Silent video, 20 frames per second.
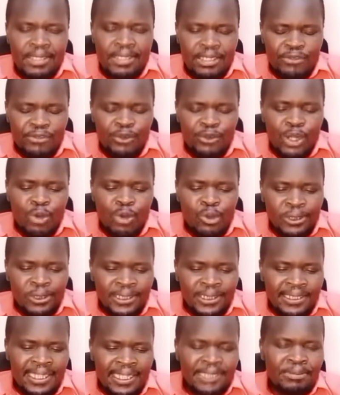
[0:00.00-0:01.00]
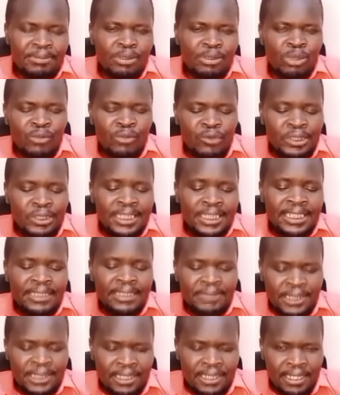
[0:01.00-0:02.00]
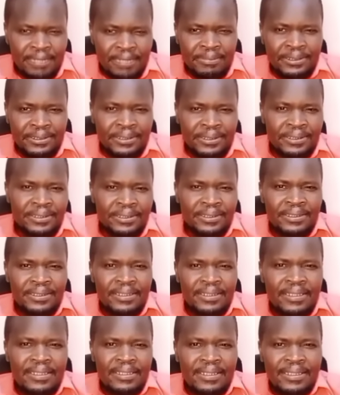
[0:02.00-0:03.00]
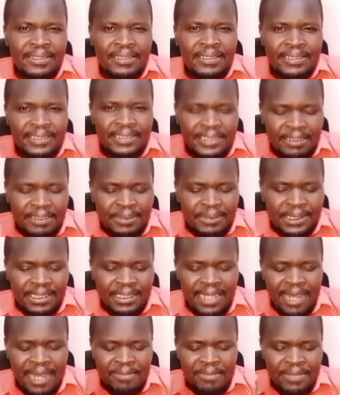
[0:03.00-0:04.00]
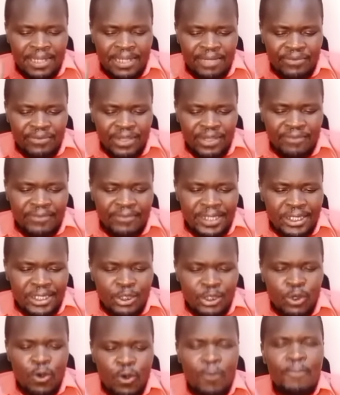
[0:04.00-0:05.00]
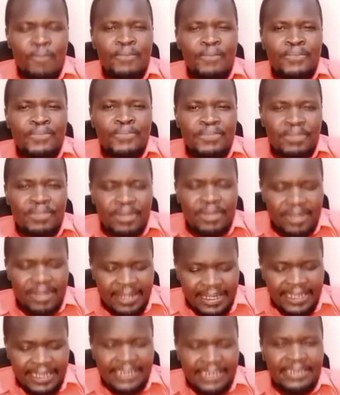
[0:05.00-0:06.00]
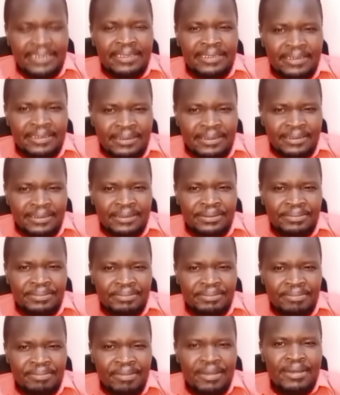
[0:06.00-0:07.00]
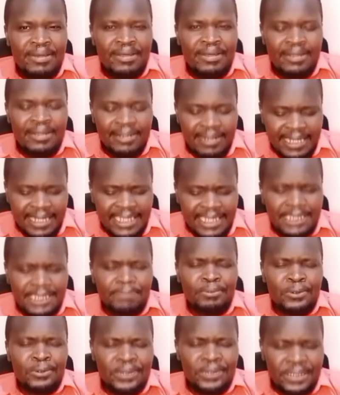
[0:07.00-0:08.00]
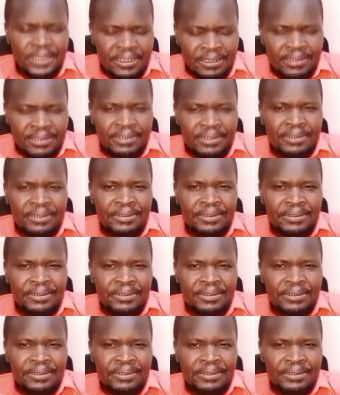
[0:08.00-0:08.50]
If you are watching us but you have not yet subscribed, subscribe, give the video a like. Let's proceed.